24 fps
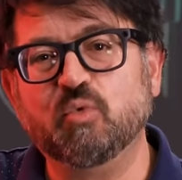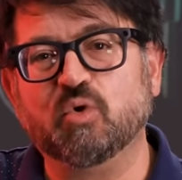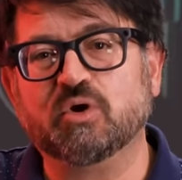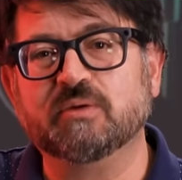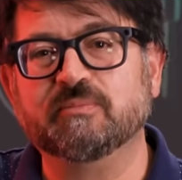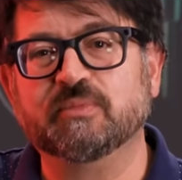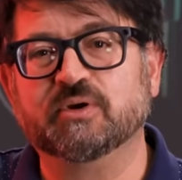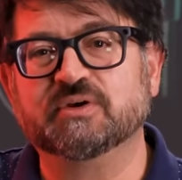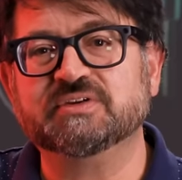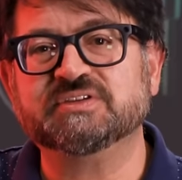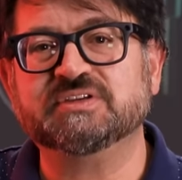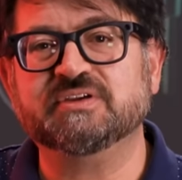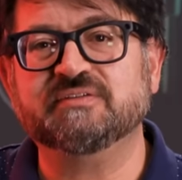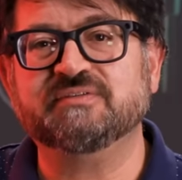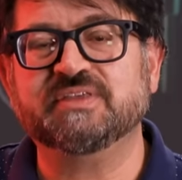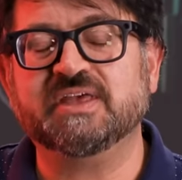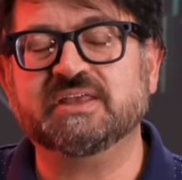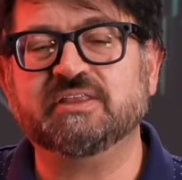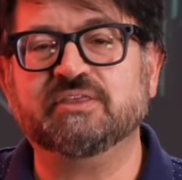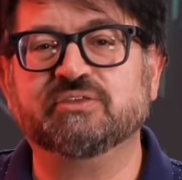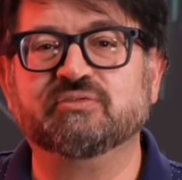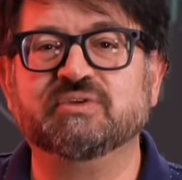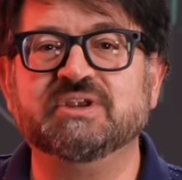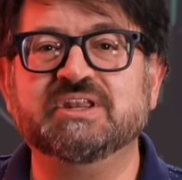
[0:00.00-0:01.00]
more immersive
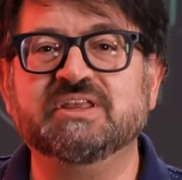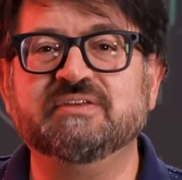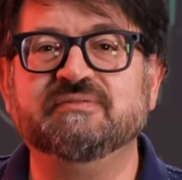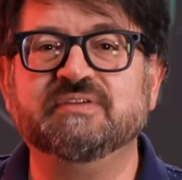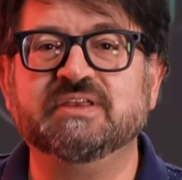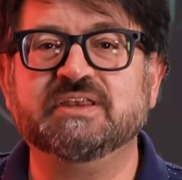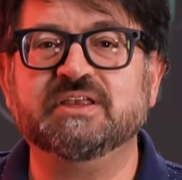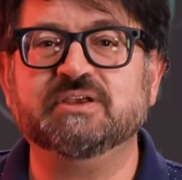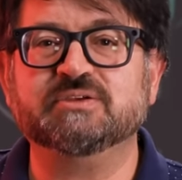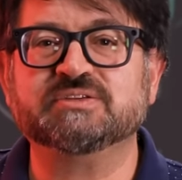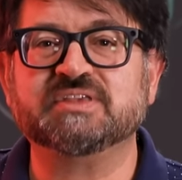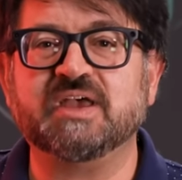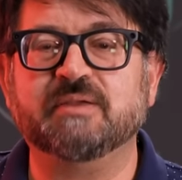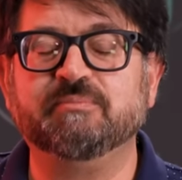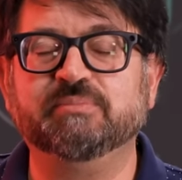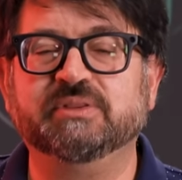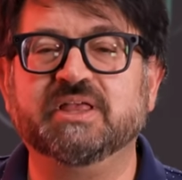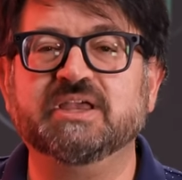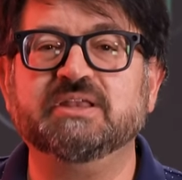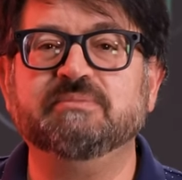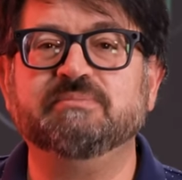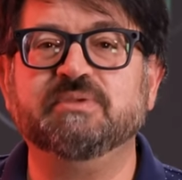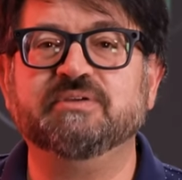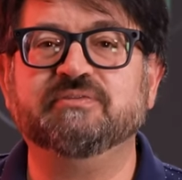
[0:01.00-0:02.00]
than 3D videos I
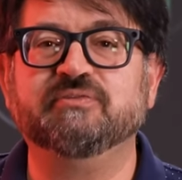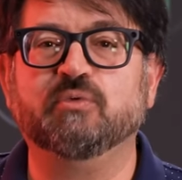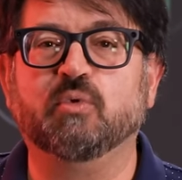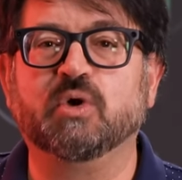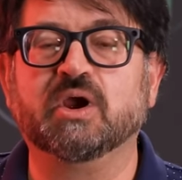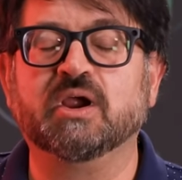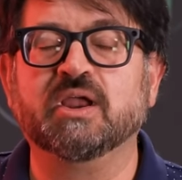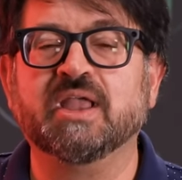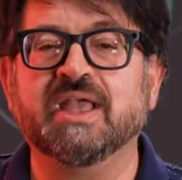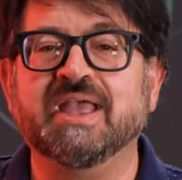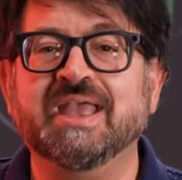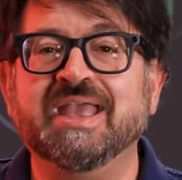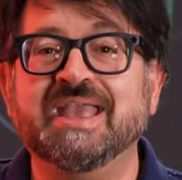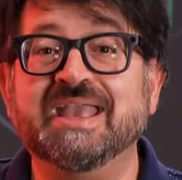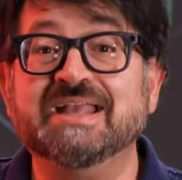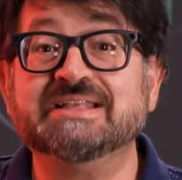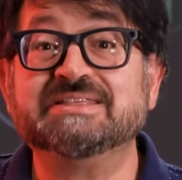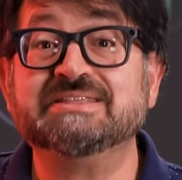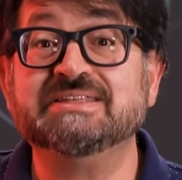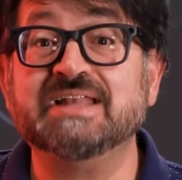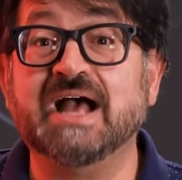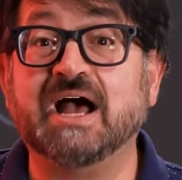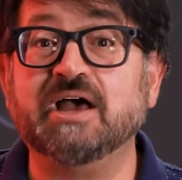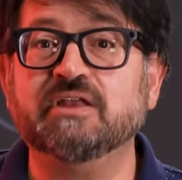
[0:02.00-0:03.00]
played before.
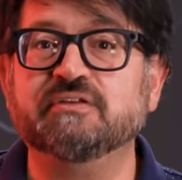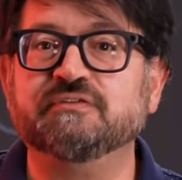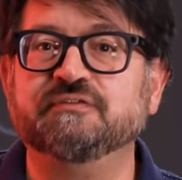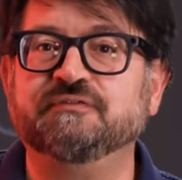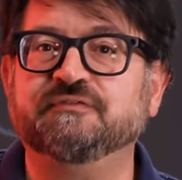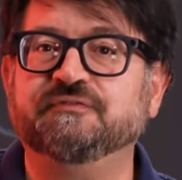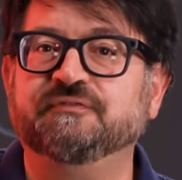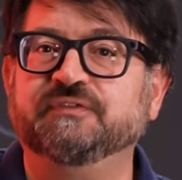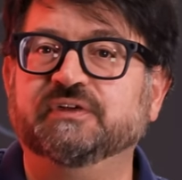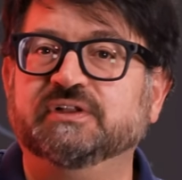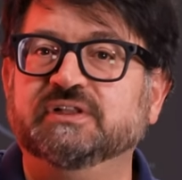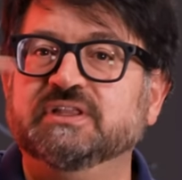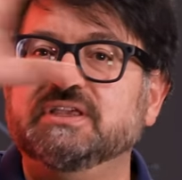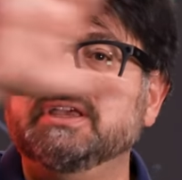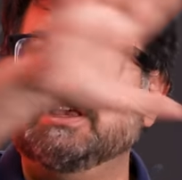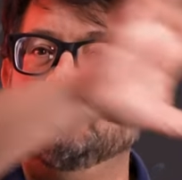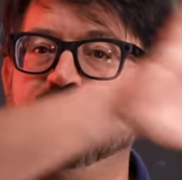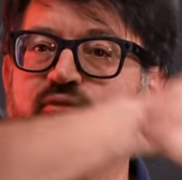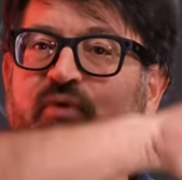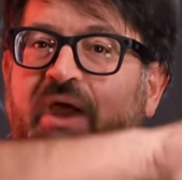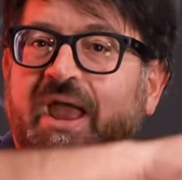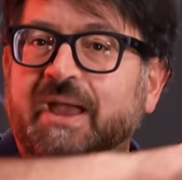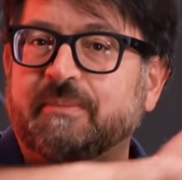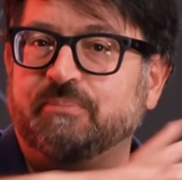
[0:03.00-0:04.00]
It's not
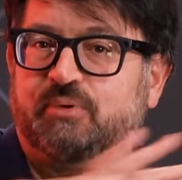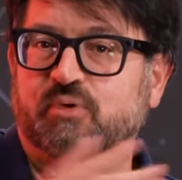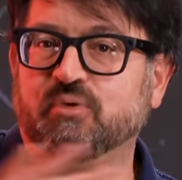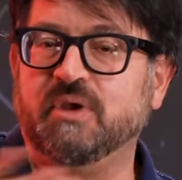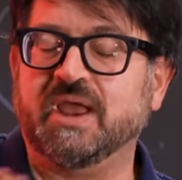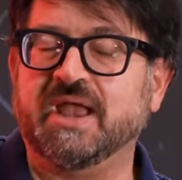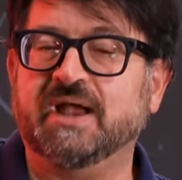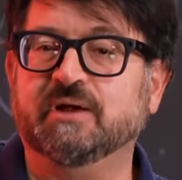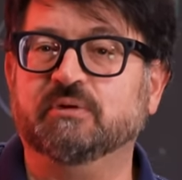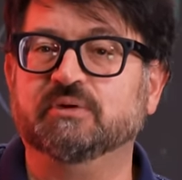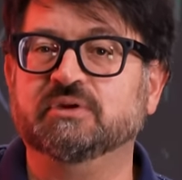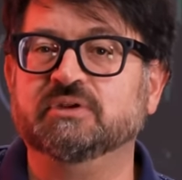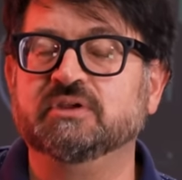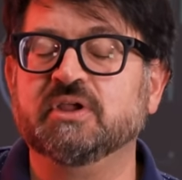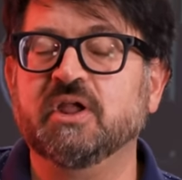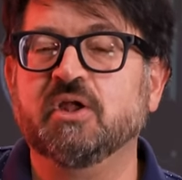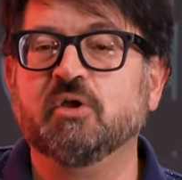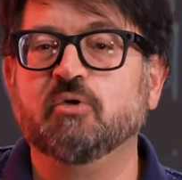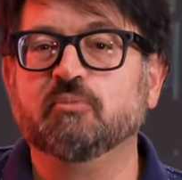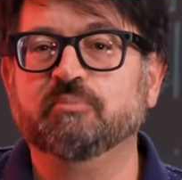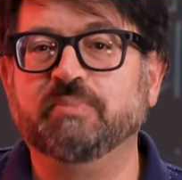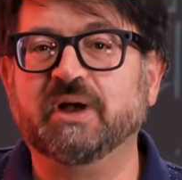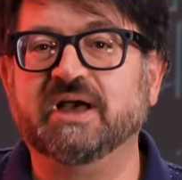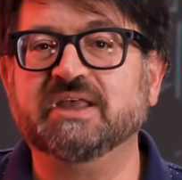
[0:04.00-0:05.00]
fully wraparound,
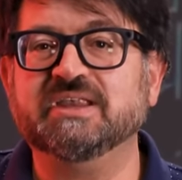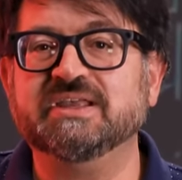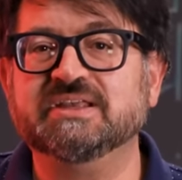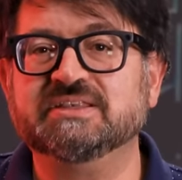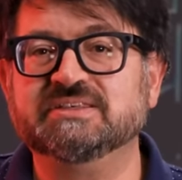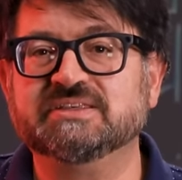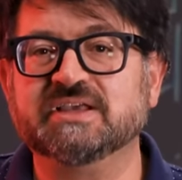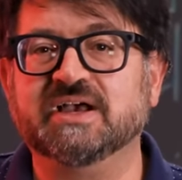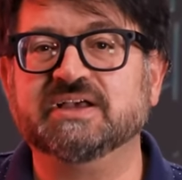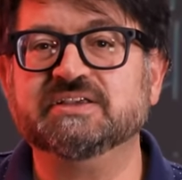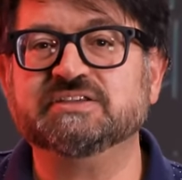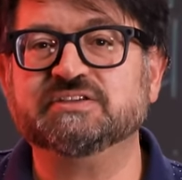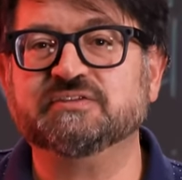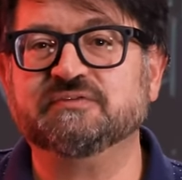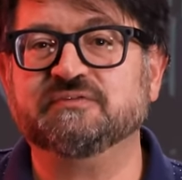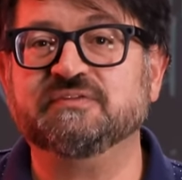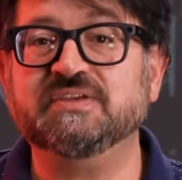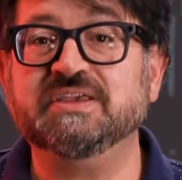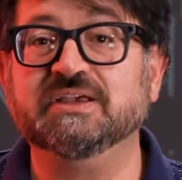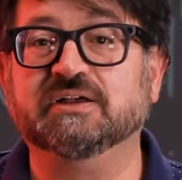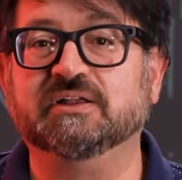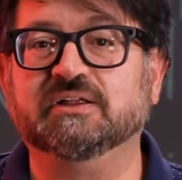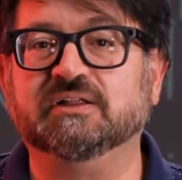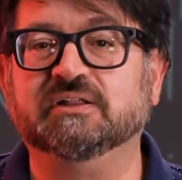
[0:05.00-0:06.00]
but it does
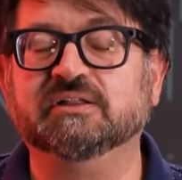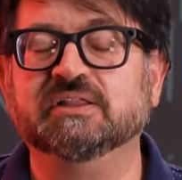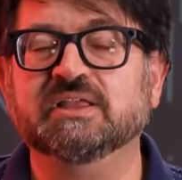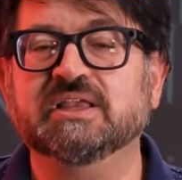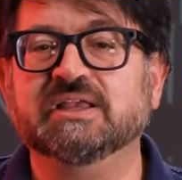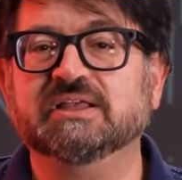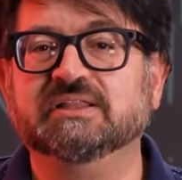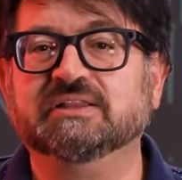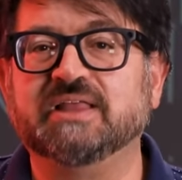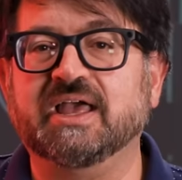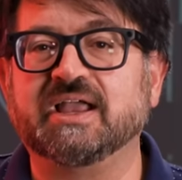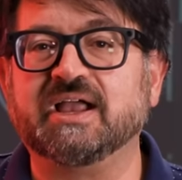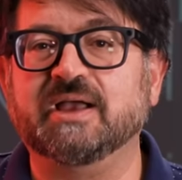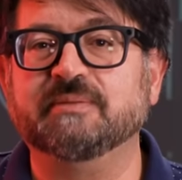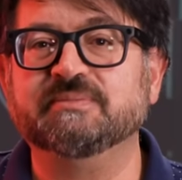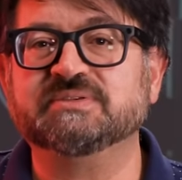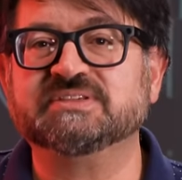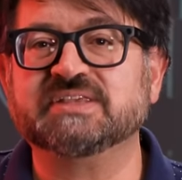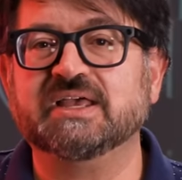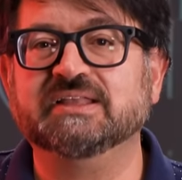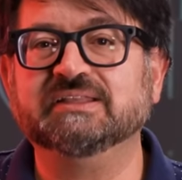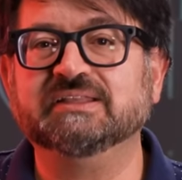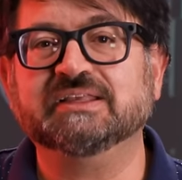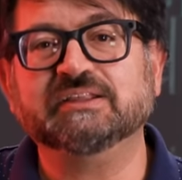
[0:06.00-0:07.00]
feel like I'm
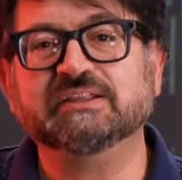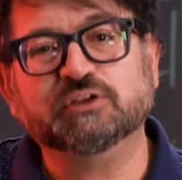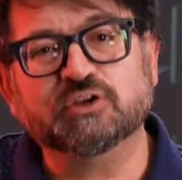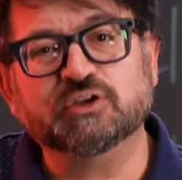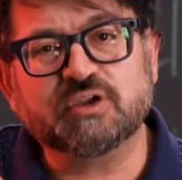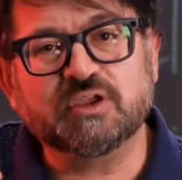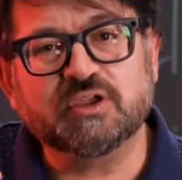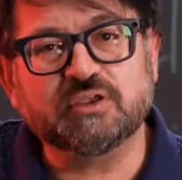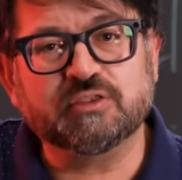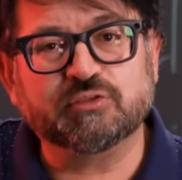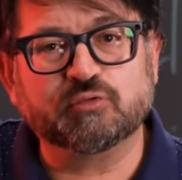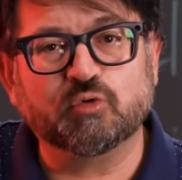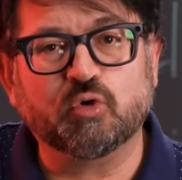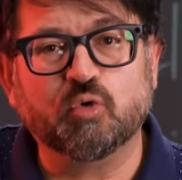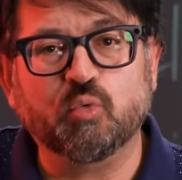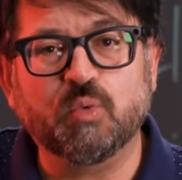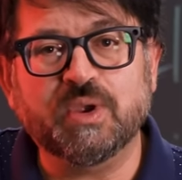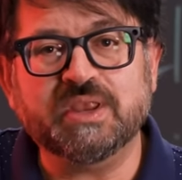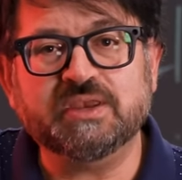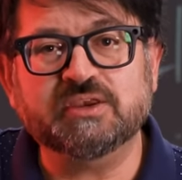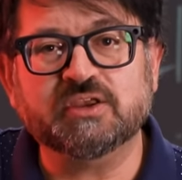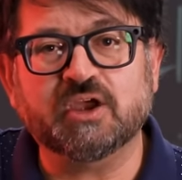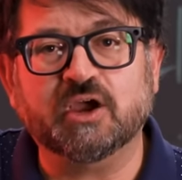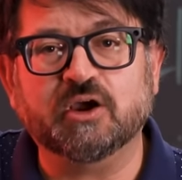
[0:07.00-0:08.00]
suddenly looking through a
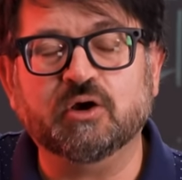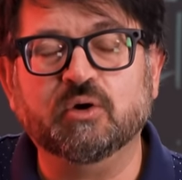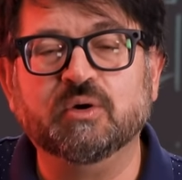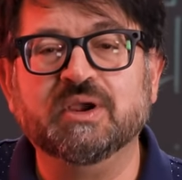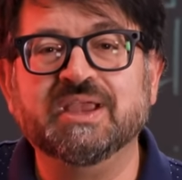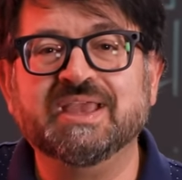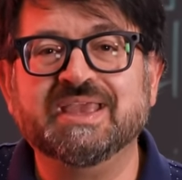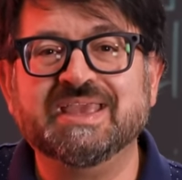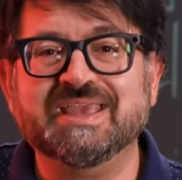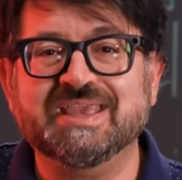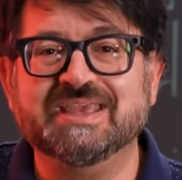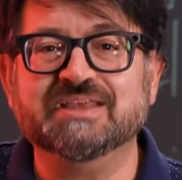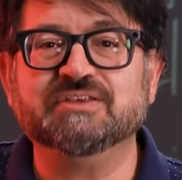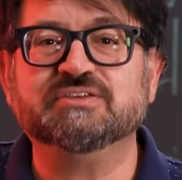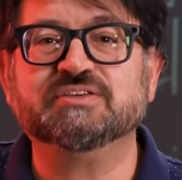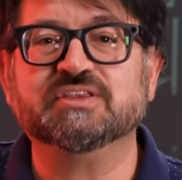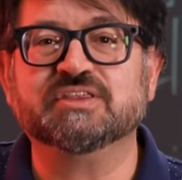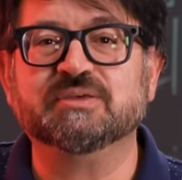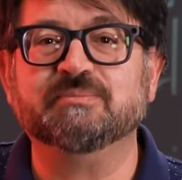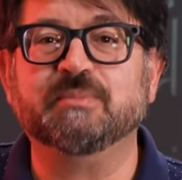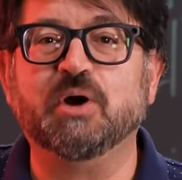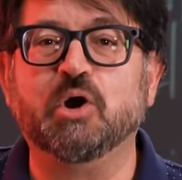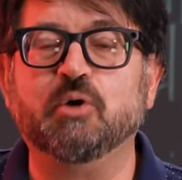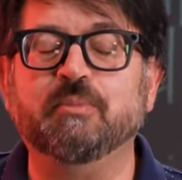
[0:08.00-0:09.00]
window into
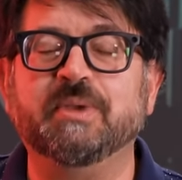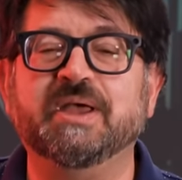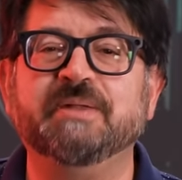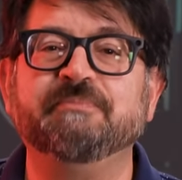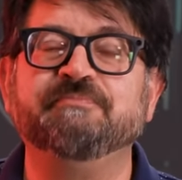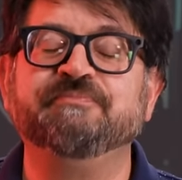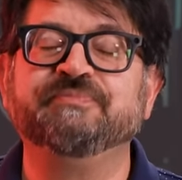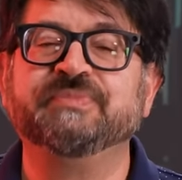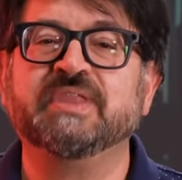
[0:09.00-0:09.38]
the moment.